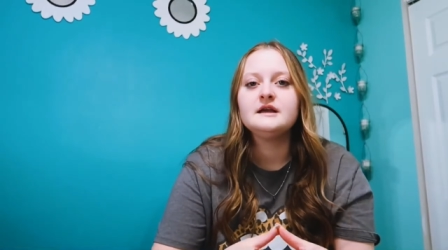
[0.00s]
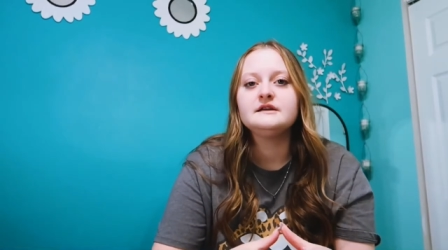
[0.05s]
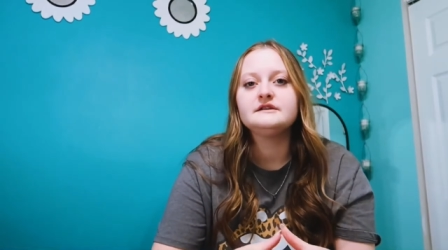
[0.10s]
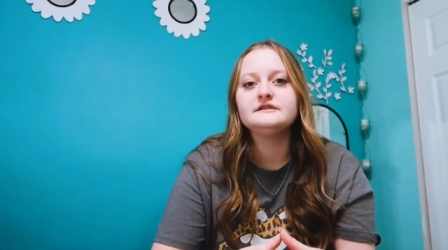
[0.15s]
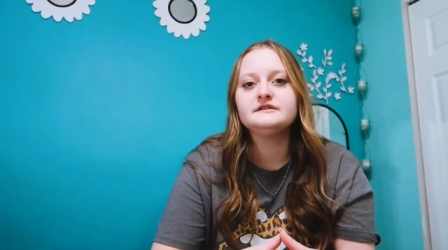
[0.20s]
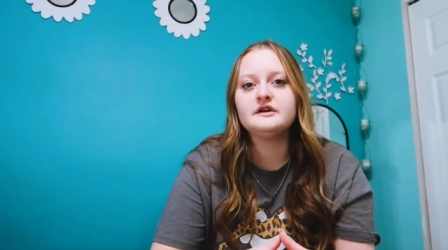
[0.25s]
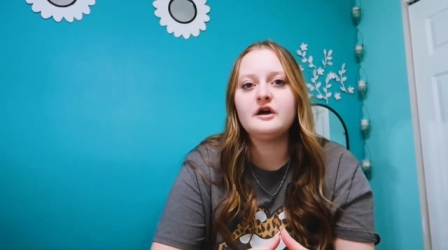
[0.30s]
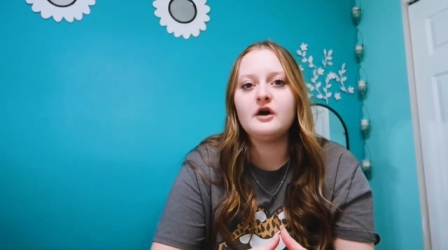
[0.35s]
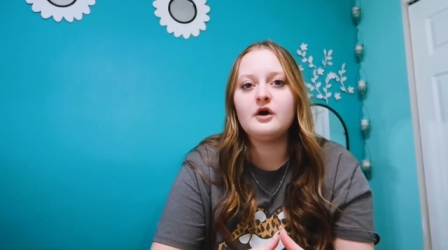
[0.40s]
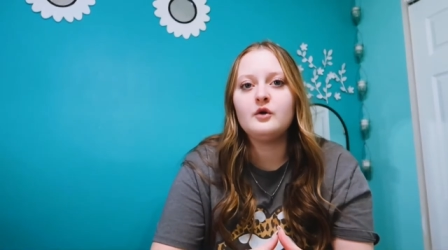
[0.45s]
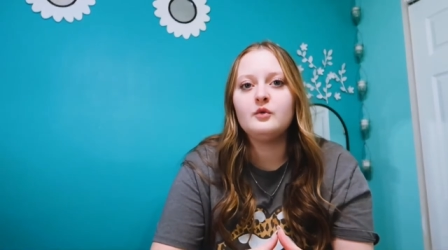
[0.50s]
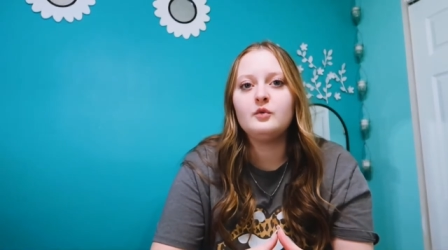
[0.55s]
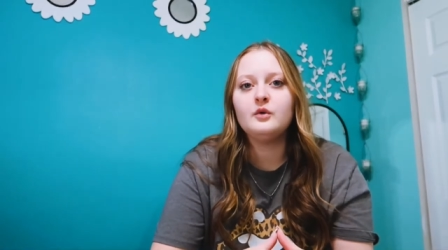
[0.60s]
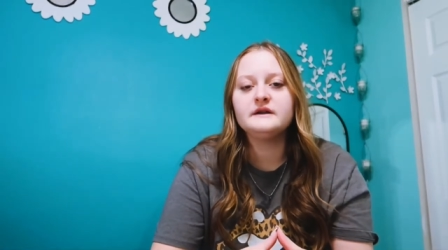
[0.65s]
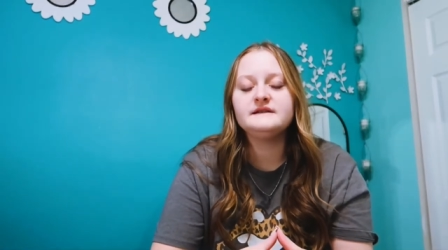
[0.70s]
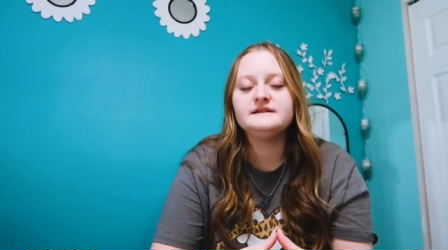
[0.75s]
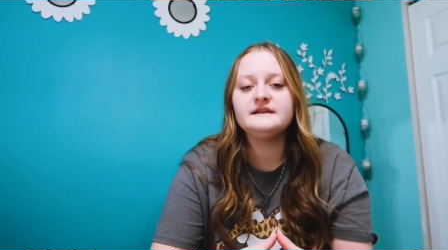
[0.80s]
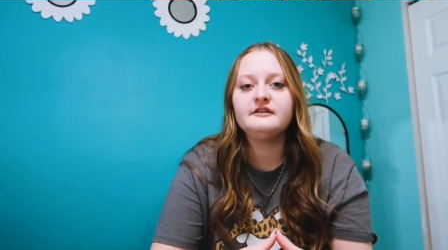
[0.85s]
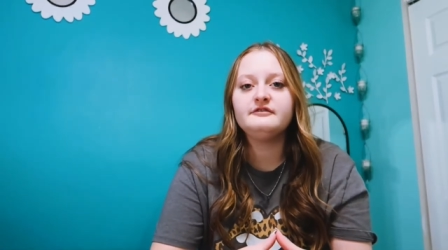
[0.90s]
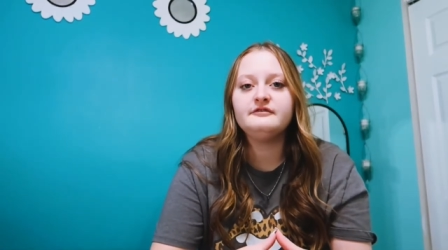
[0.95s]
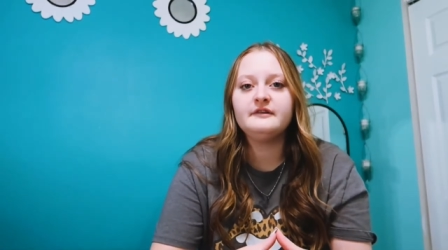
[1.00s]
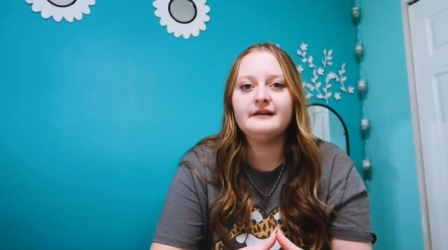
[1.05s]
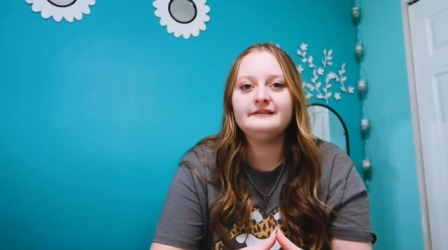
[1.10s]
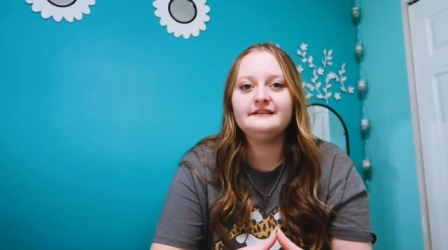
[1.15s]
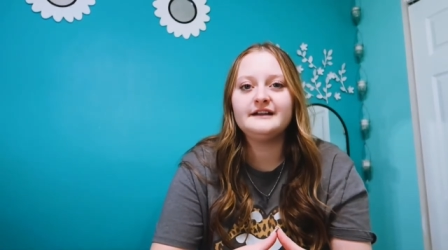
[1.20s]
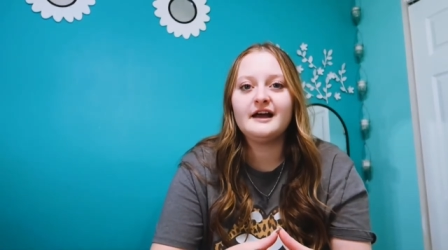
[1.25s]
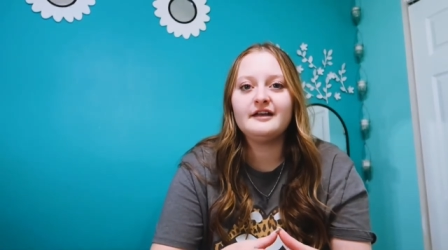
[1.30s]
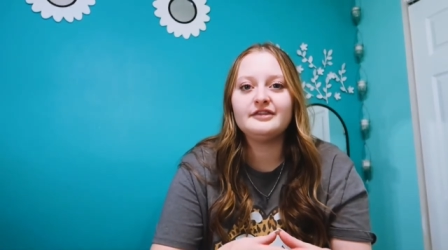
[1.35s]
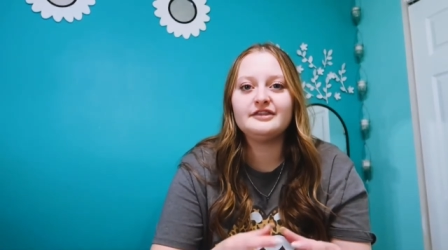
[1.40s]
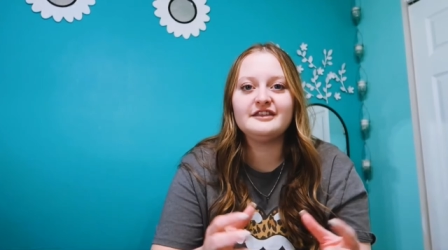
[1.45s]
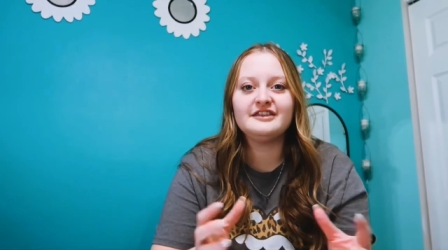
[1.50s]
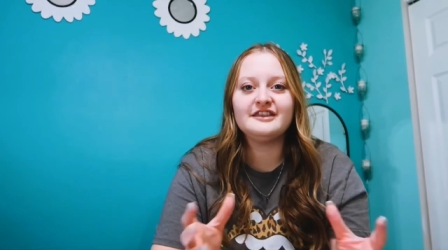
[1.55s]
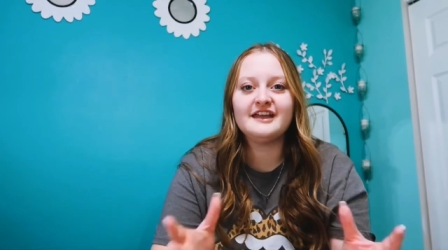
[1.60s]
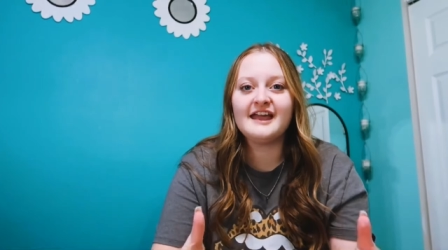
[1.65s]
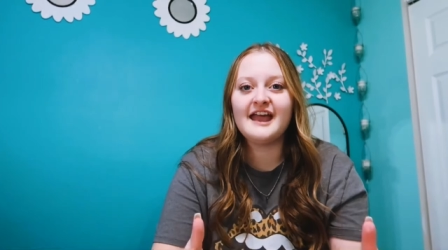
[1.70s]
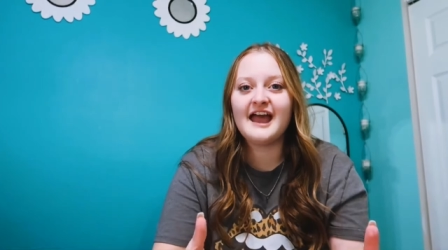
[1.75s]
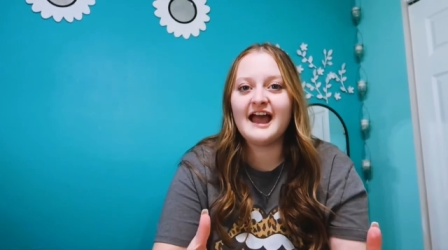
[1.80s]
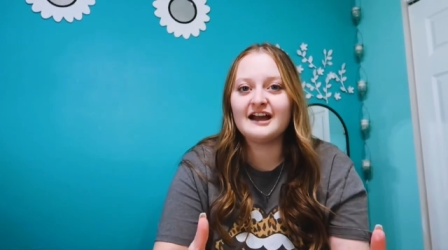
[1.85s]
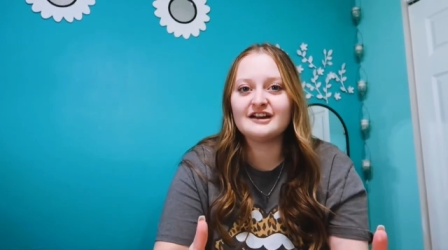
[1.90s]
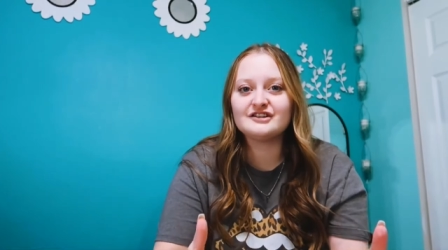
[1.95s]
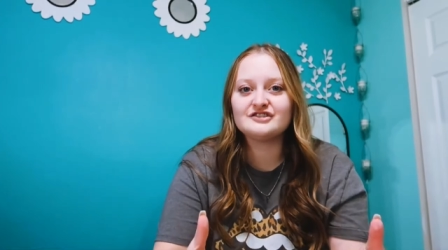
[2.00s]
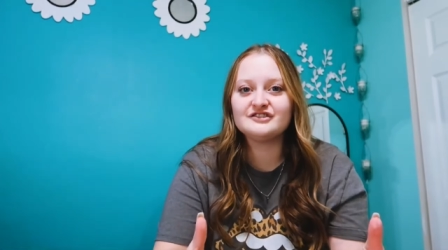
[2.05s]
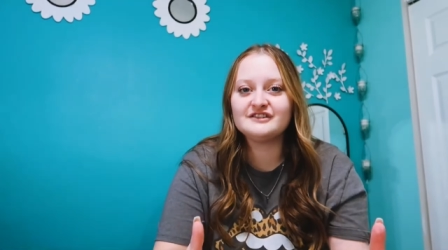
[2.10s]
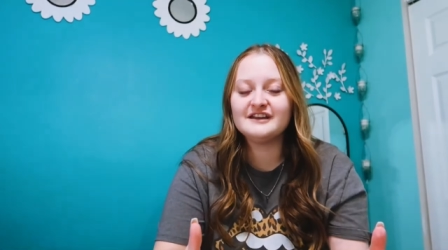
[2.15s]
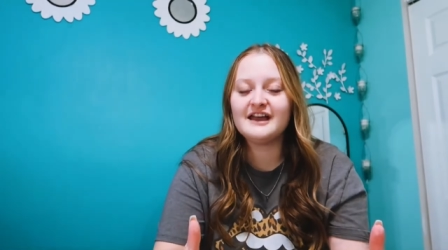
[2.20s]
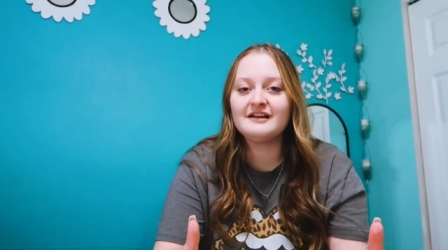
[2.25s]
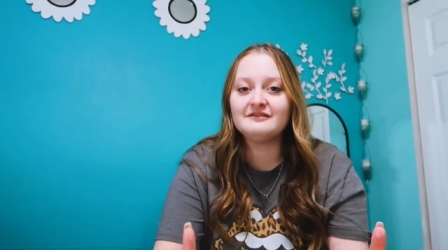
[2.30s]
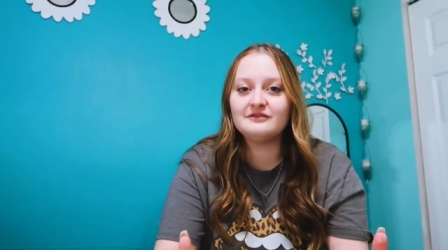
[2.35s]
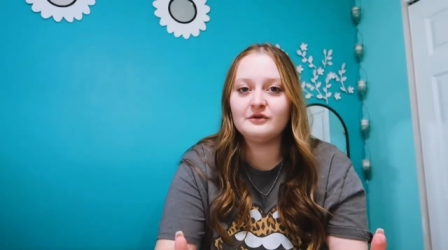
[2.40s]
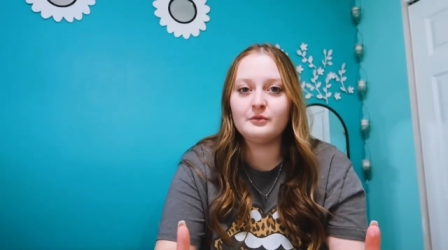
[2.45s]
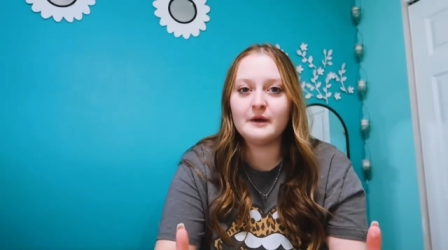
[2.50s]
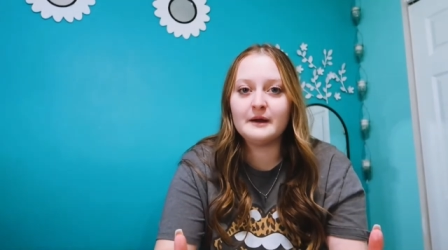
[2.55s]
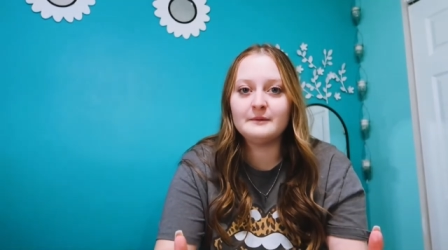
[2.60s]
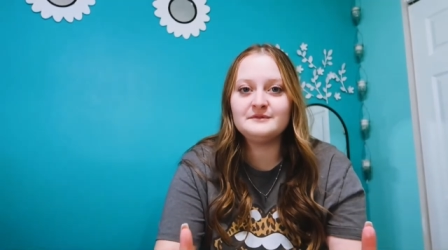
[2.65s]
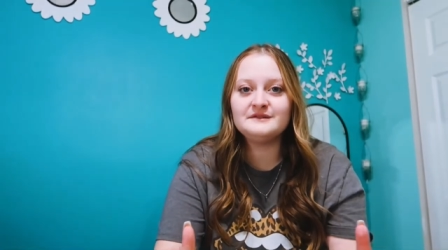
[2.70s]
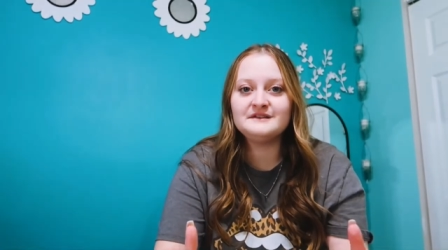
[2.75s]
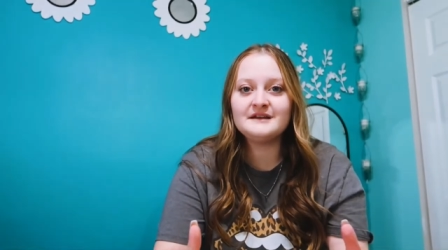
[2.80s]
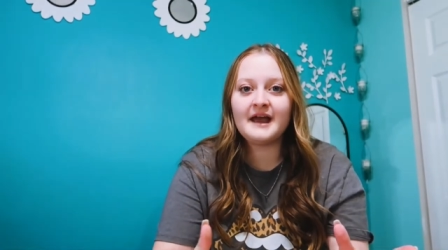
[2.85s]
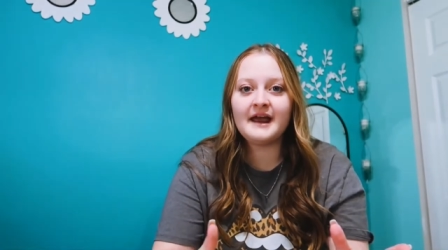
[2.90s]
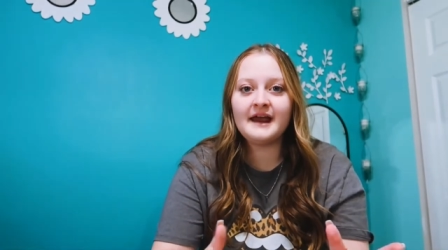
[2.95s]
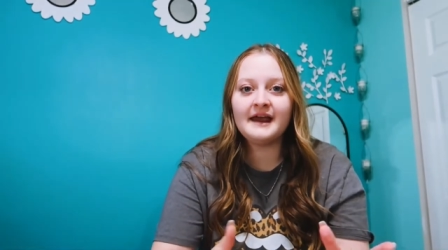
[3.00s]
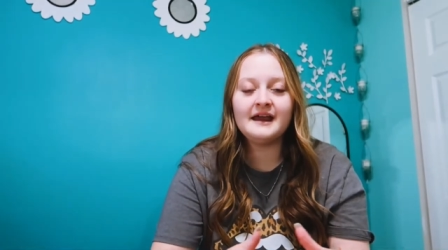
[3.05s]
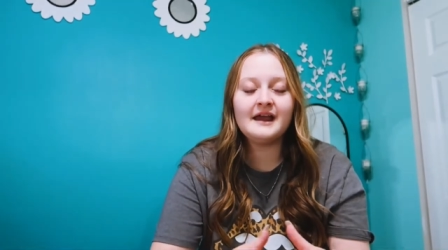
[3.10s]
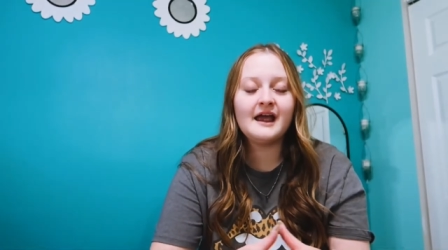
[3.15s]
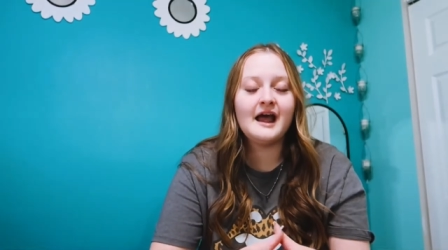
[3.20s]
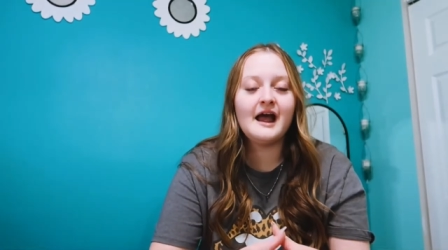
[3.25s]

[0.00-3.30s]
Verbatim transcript: So once I found out that they actually have a website,